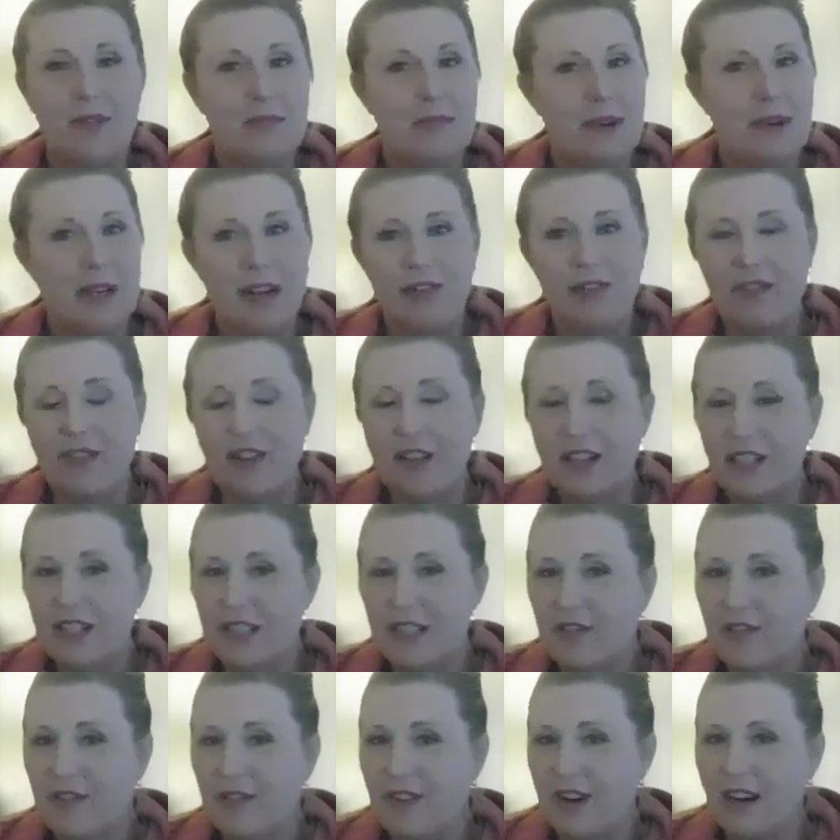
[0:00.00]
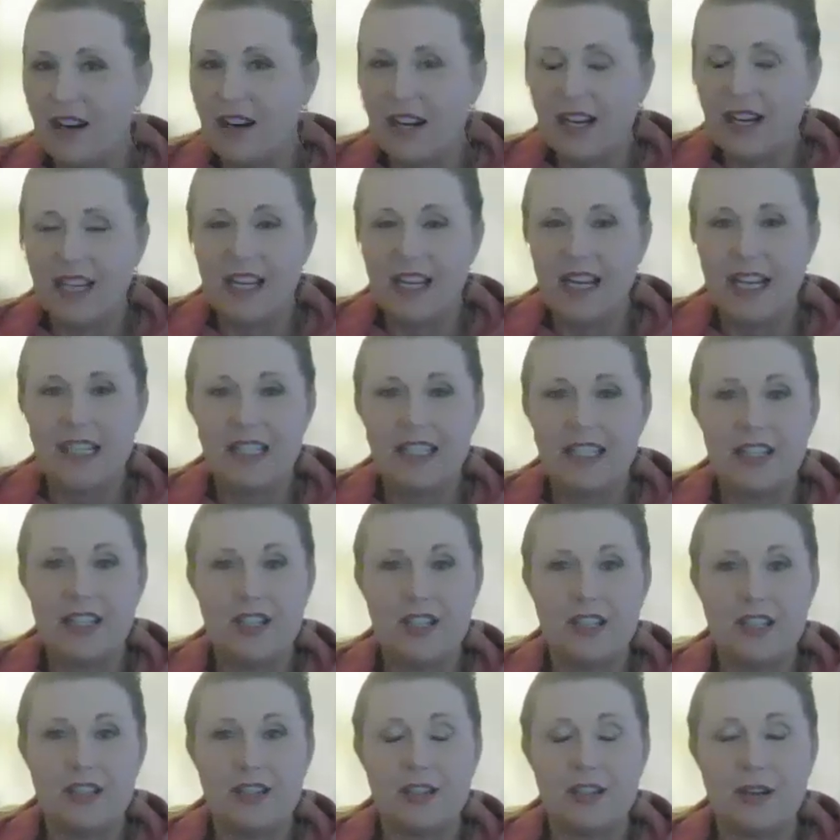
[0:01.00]
but I feel it's very connected
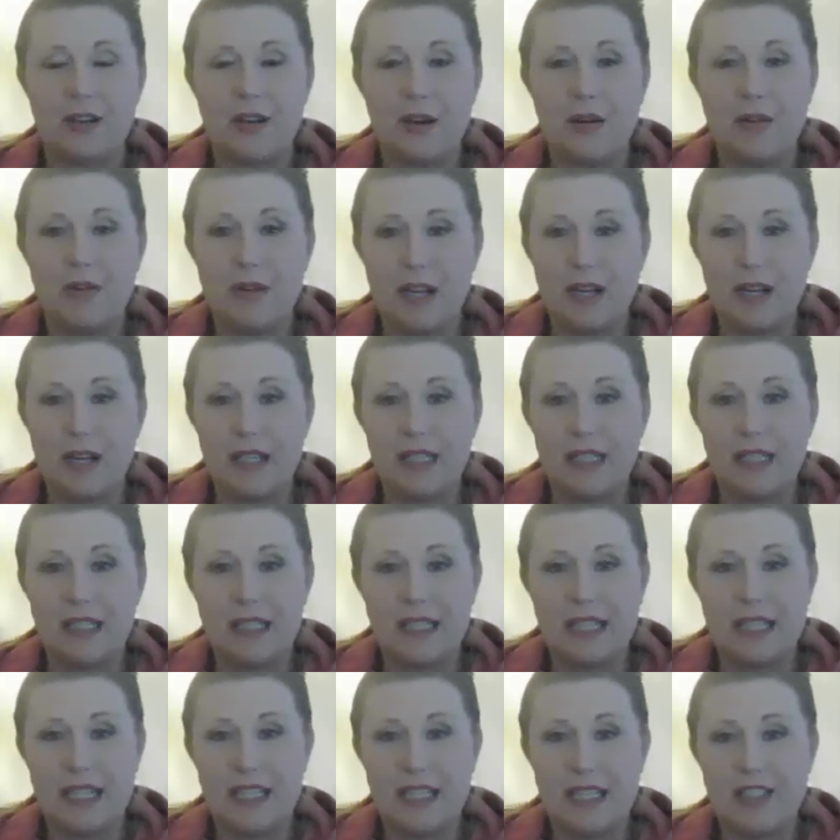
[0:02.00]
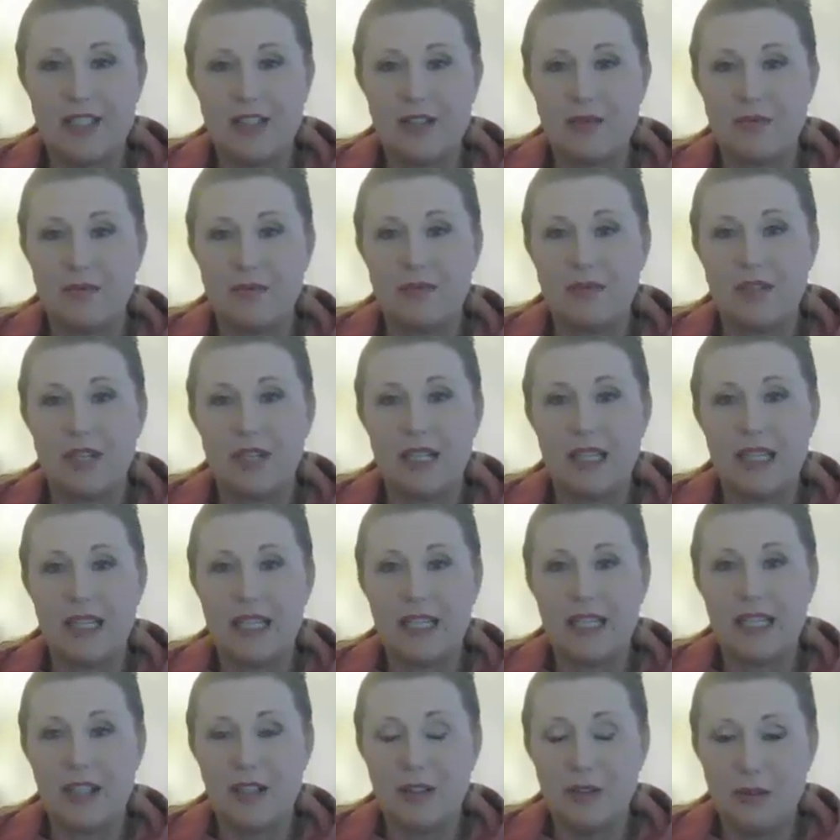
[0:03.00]
to Sedona. I just
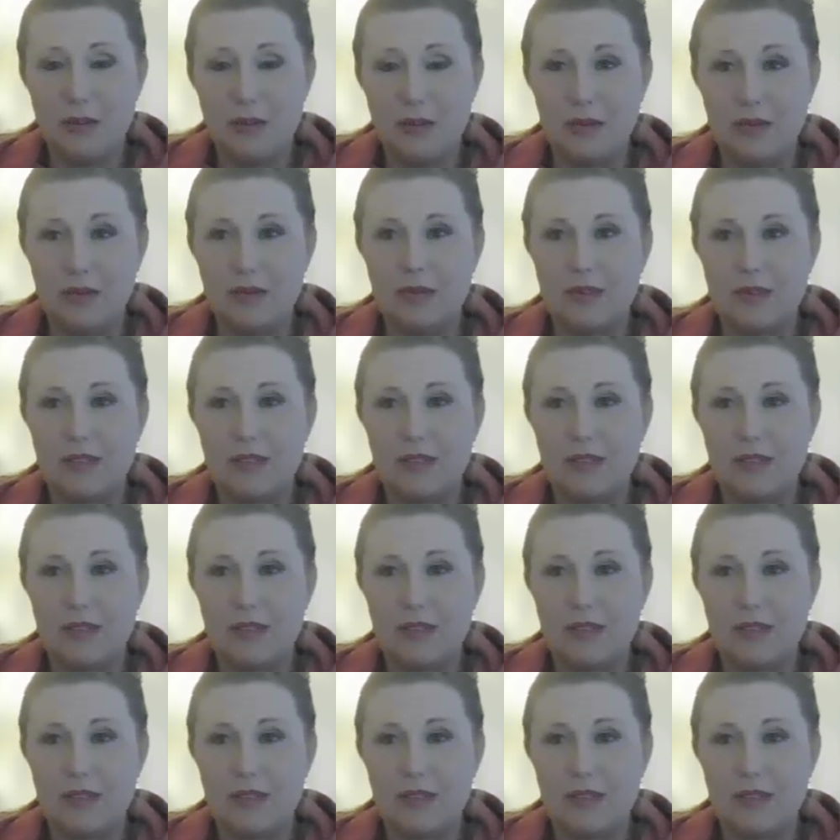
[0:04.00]
really do.